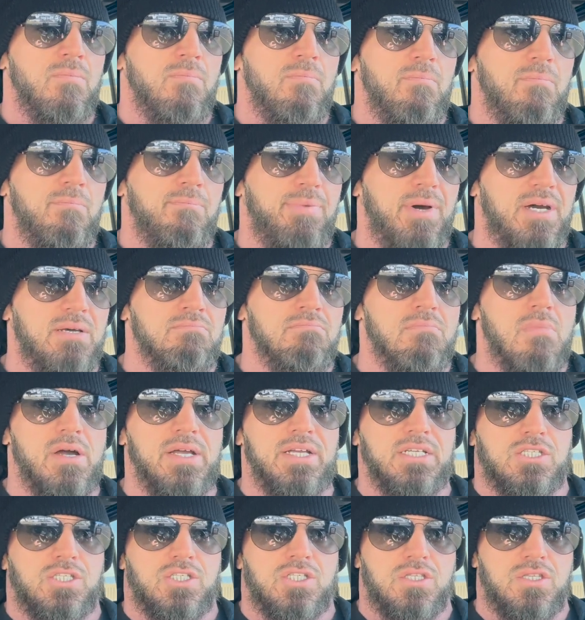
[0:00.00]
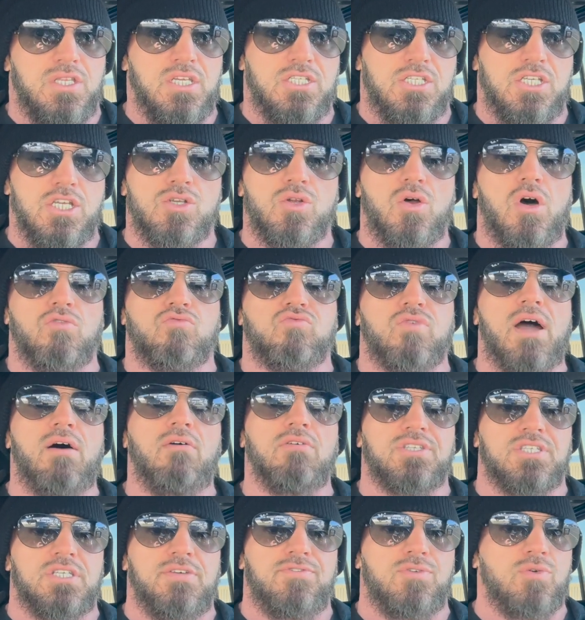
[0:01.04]
But this is all
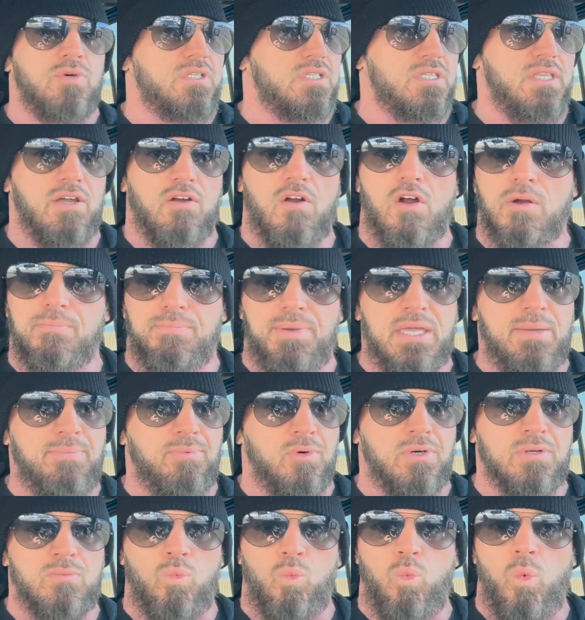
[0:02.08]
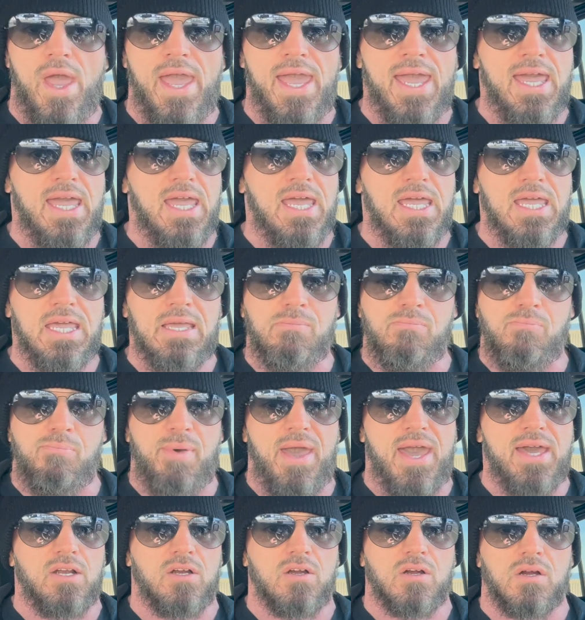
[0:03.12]
relative to us. And there are people in way
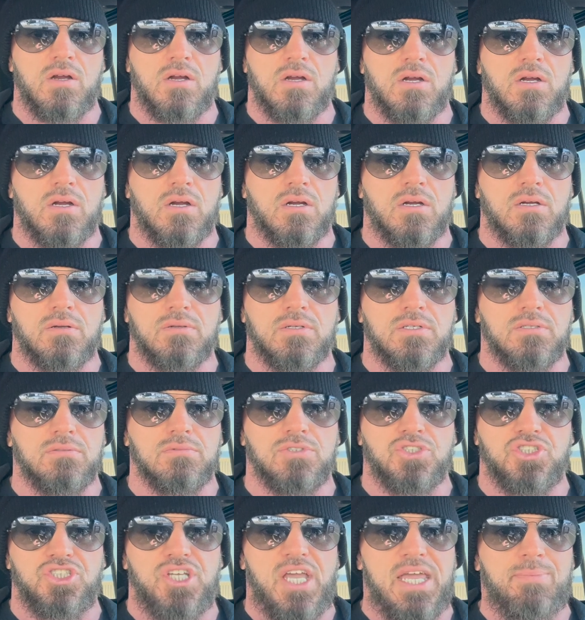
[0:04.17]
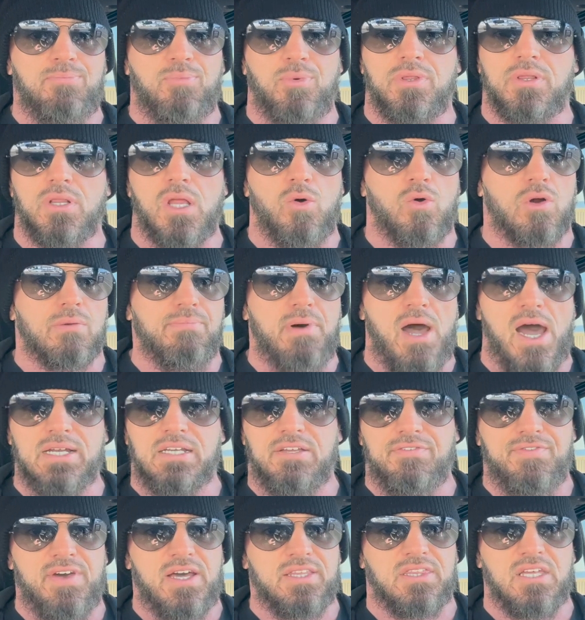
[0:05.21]
better shape with lower body
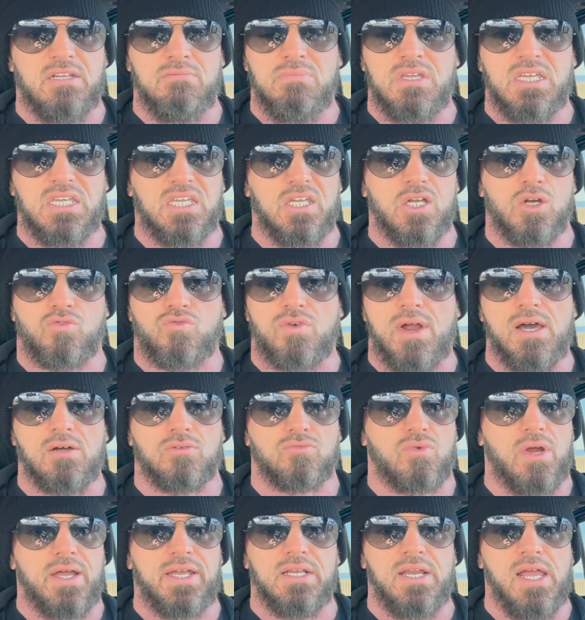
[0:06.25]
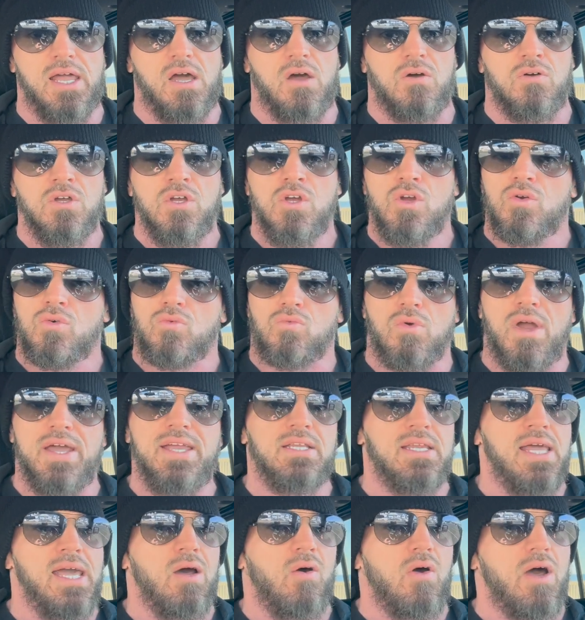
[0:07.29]
fat than me year round right now. Right
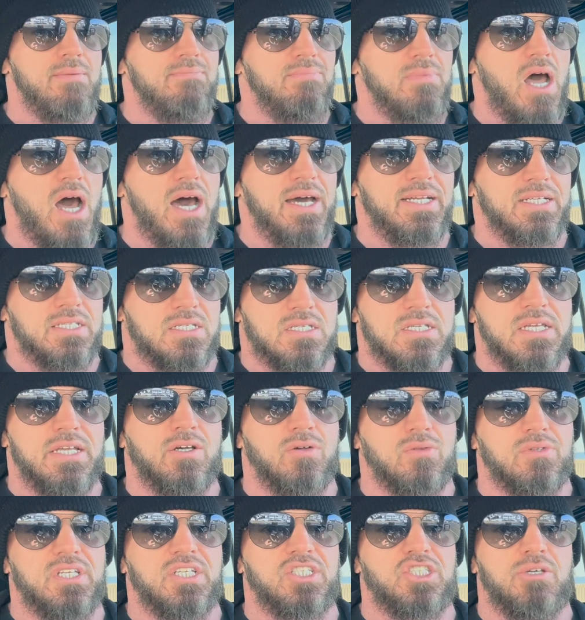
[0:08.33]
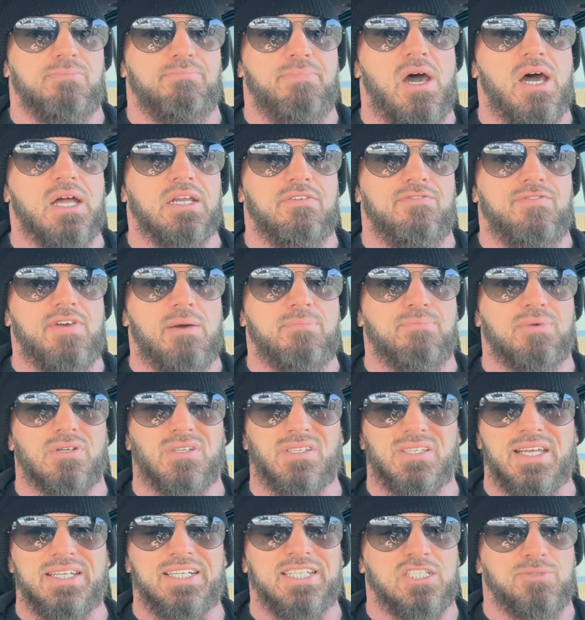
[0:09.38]
now, I'm not at single digit body fat
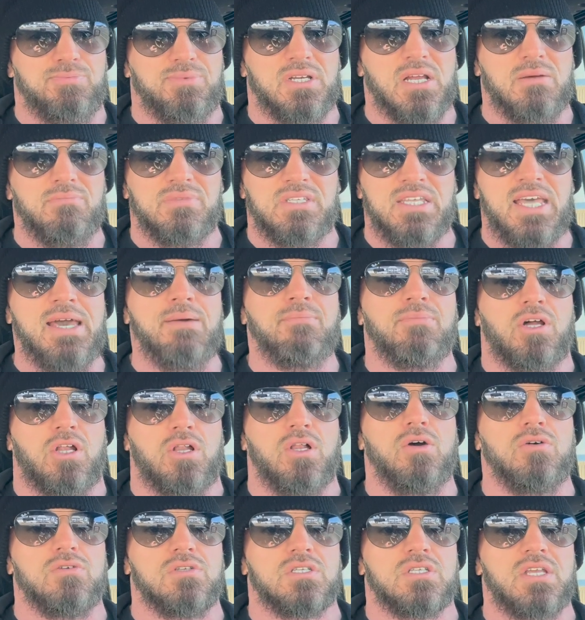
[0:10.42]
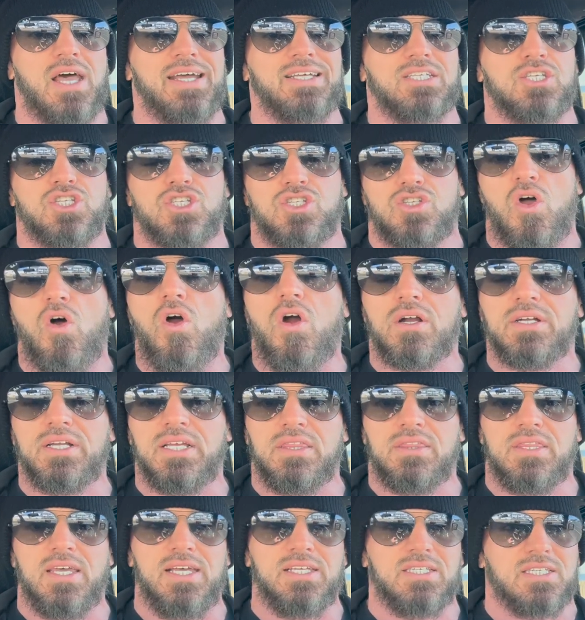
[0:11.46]
percentage, but I'm damn close. I
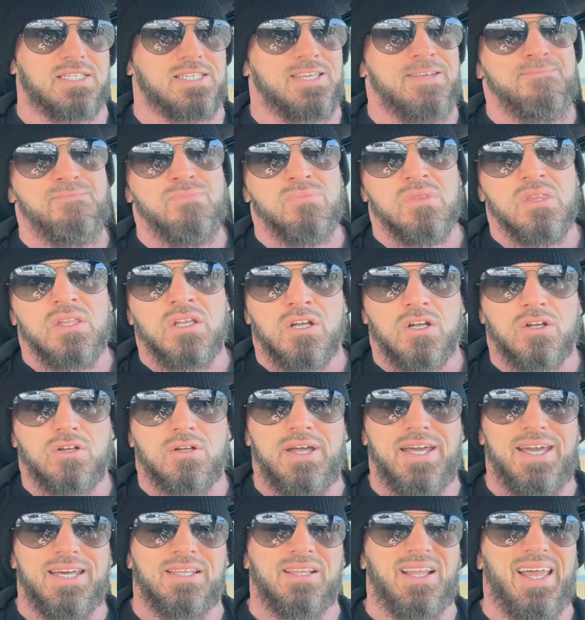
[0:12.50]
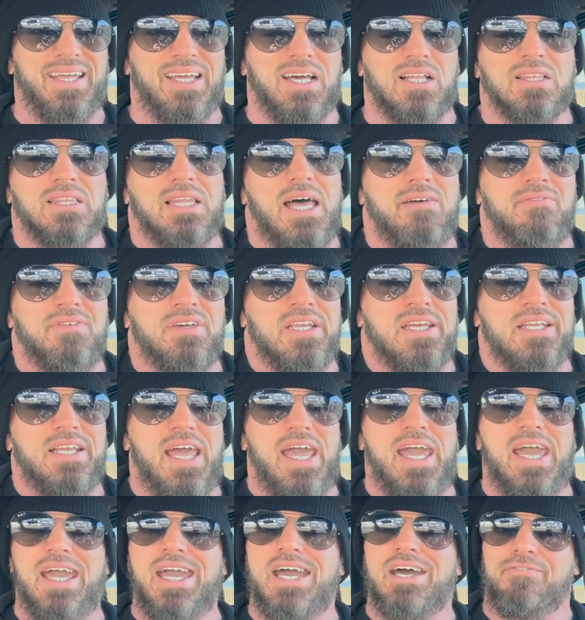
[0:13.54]
started this at like
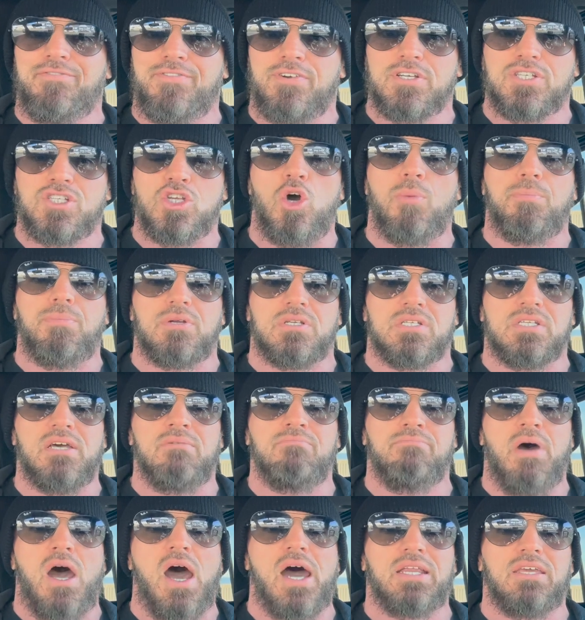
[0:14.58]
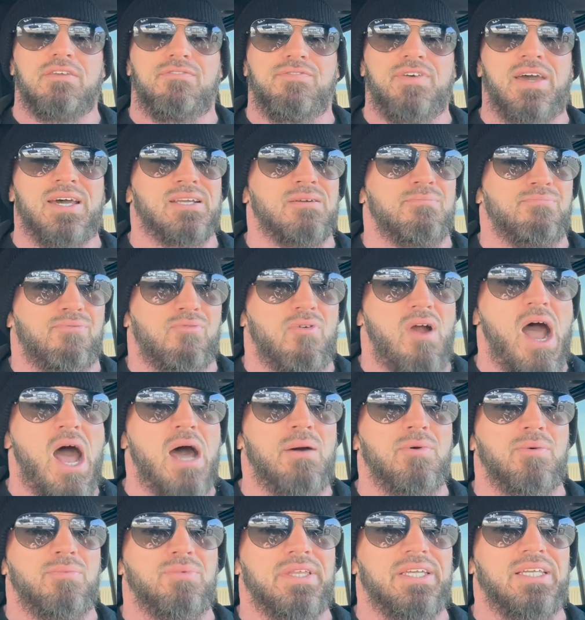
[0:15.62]
11.5 or so percent body fat.
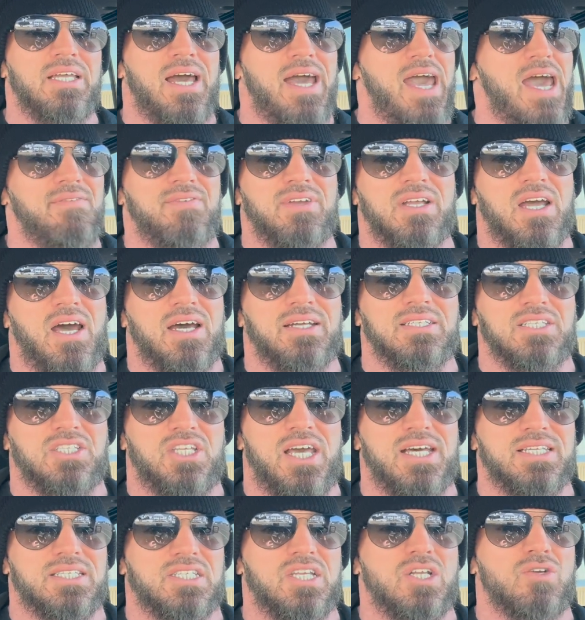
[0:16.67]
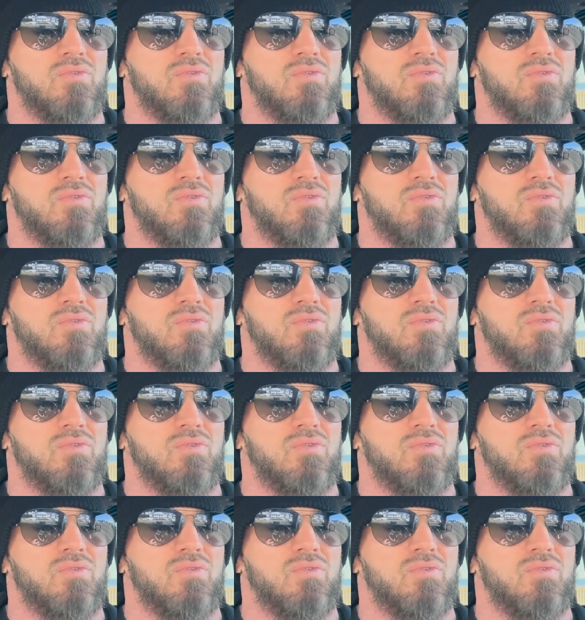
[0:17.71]
I haven't gotten tested